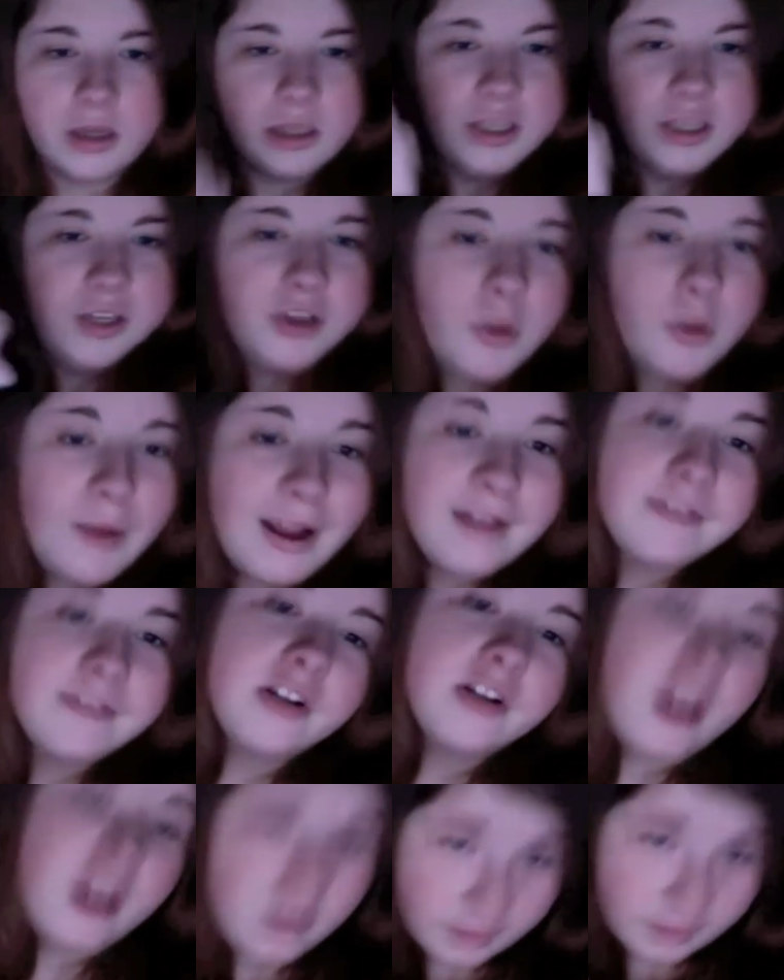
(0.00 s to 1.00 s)
You don't have
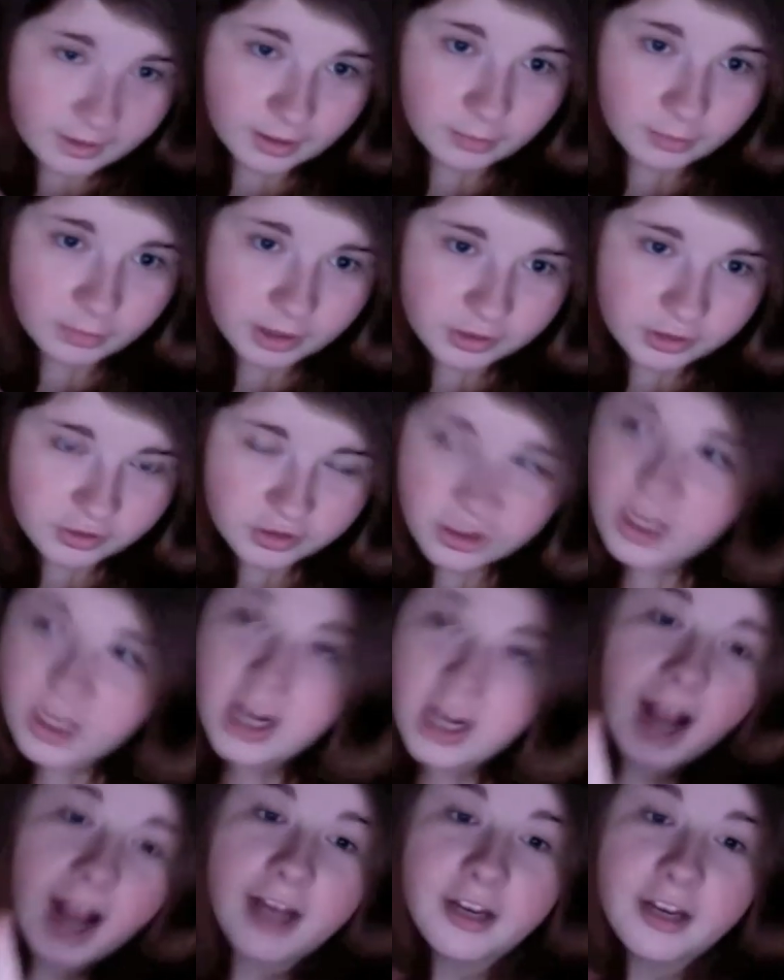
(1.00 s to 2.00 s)
Kurt there, bitch.
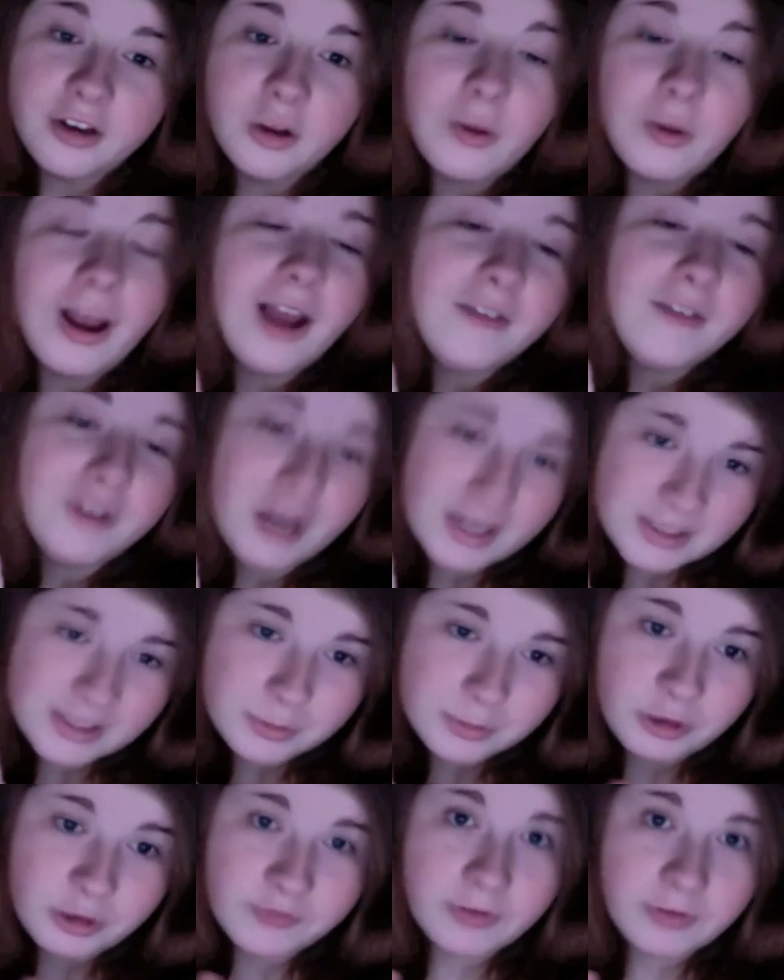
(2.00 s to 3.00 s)
And you don't have your
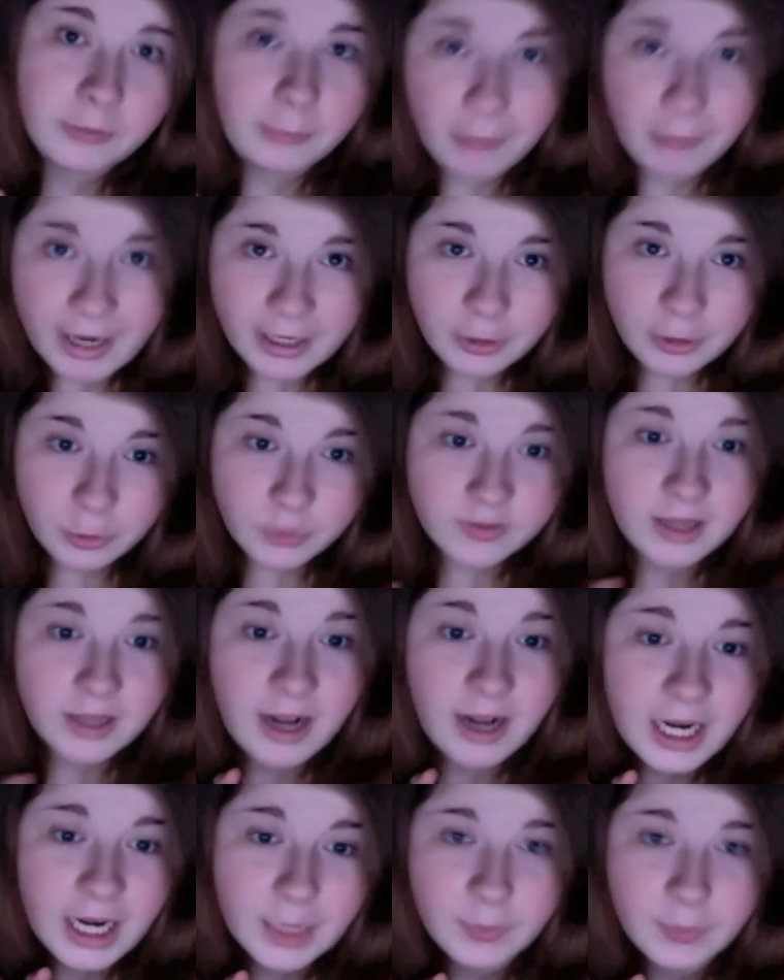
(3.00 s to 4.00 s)
ex-boyfriend Mike, who is a
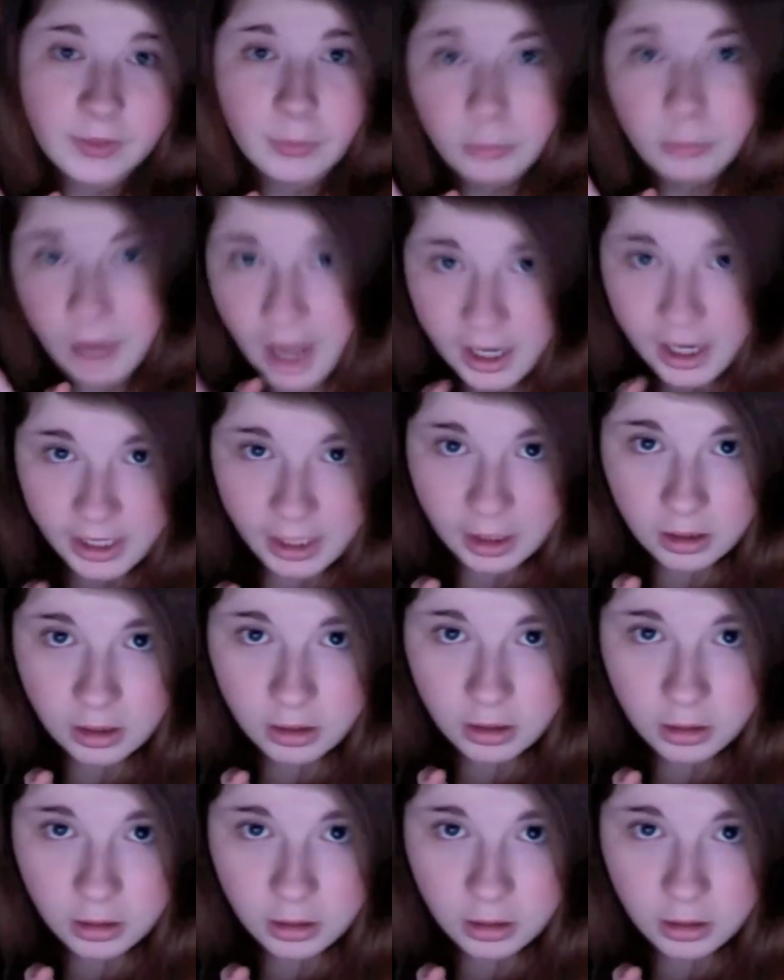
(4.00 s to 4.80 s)
hottie with a body.